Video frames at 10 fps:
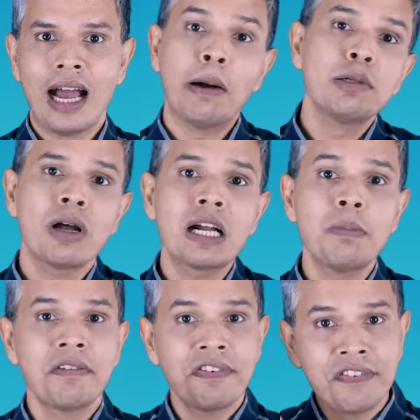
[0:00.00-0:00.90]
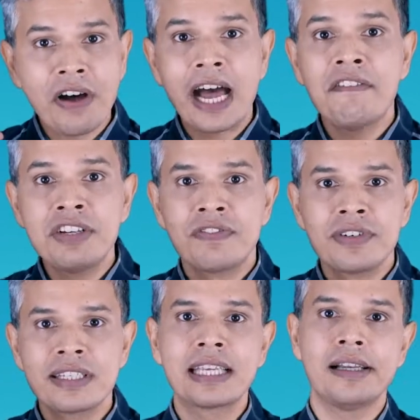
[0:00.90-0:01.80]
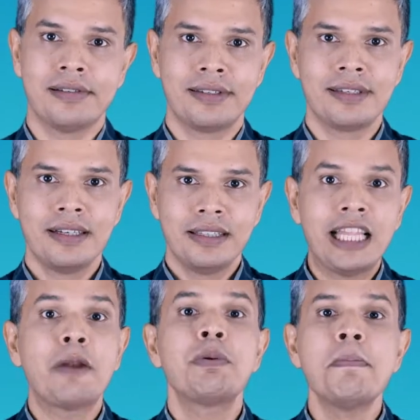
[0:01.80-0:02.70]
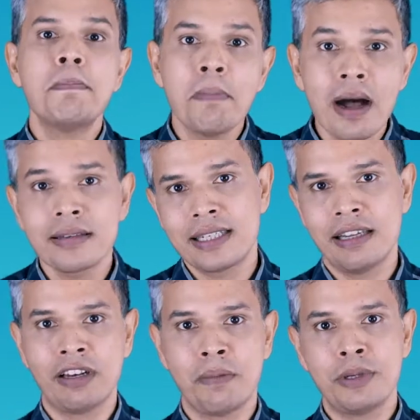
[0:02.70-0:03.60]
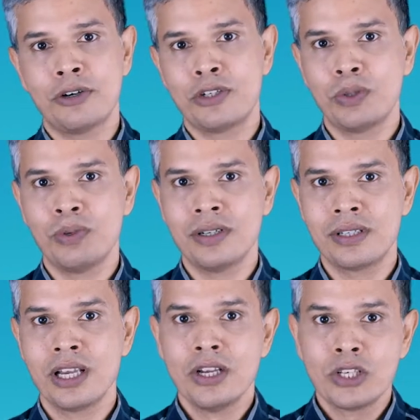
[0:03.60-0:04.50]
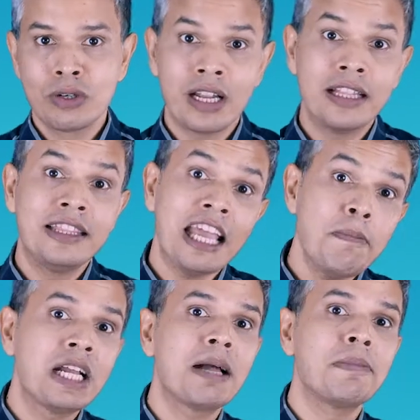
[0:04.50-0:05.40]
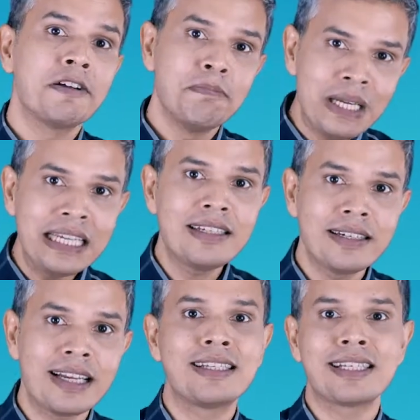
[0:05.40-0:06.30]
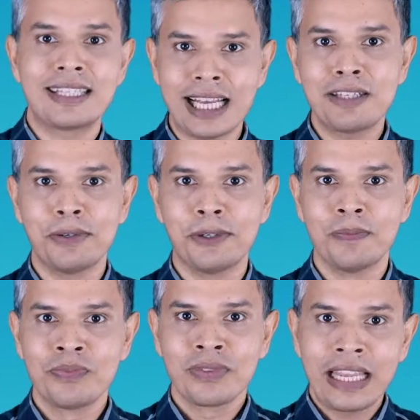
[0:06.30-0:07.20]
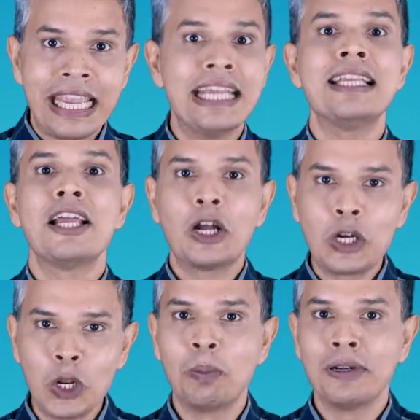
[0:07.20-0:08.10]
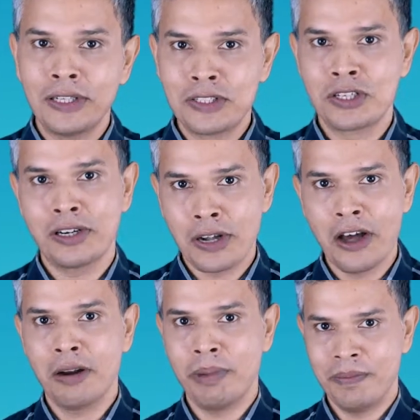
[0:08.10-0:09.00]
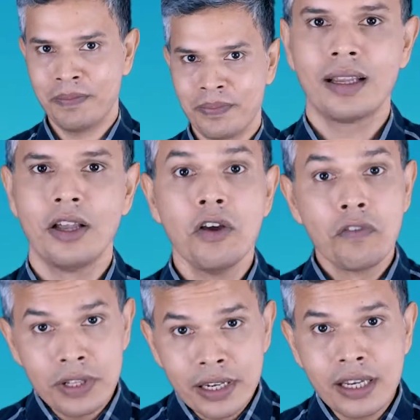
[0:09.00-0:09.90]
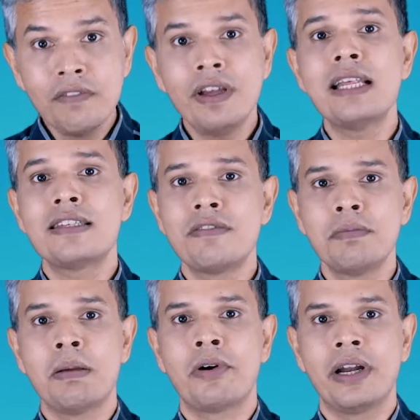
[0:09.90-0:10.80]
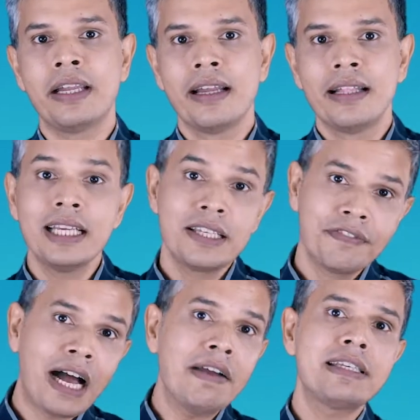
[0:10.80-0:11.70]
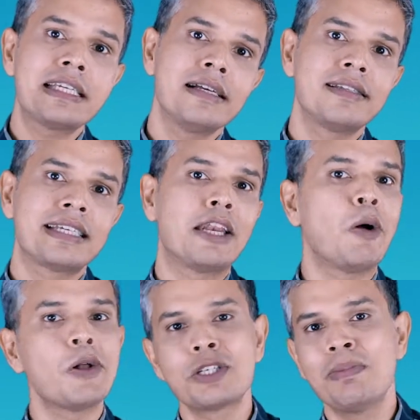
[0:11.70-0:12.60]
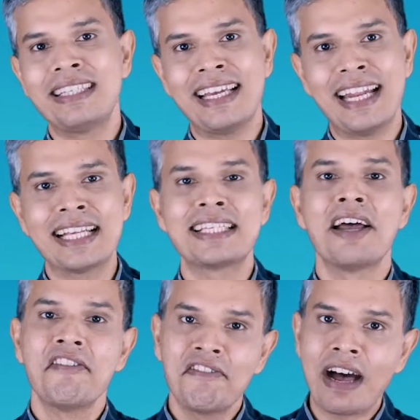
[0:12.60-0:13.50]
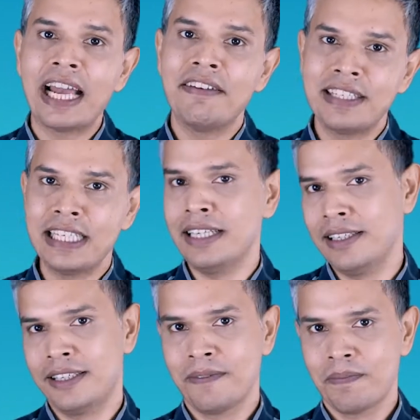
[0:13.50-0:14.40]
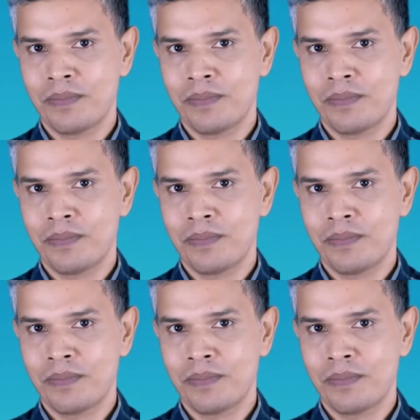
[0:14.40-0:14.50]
I will talk about five different skills that we must develop in our students so that they become competent and successful in global digital economy. For the convenience of remembering, these five skills can also be said as five C's.